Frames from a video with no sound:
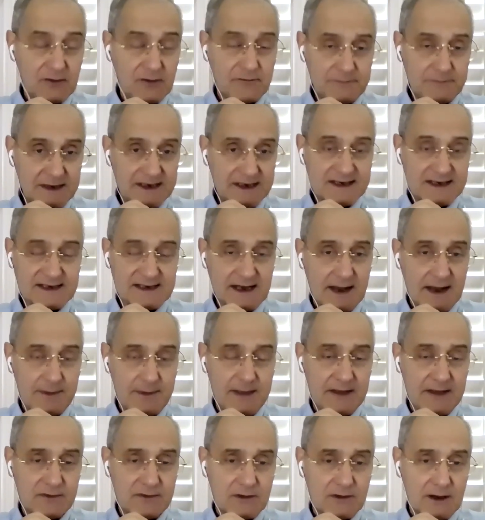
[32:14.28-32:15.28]
medicine at
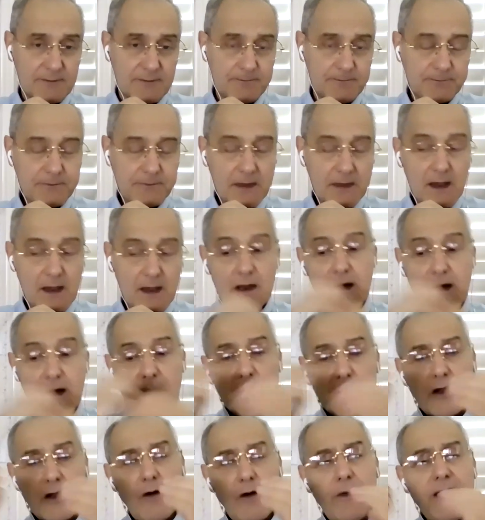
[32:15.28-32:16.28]
that time.
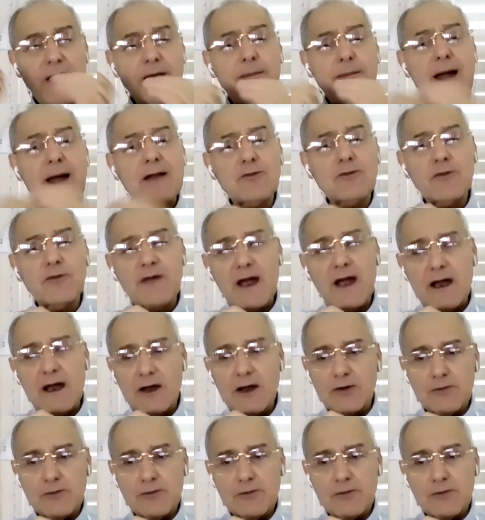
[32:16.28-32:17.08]
Going back to the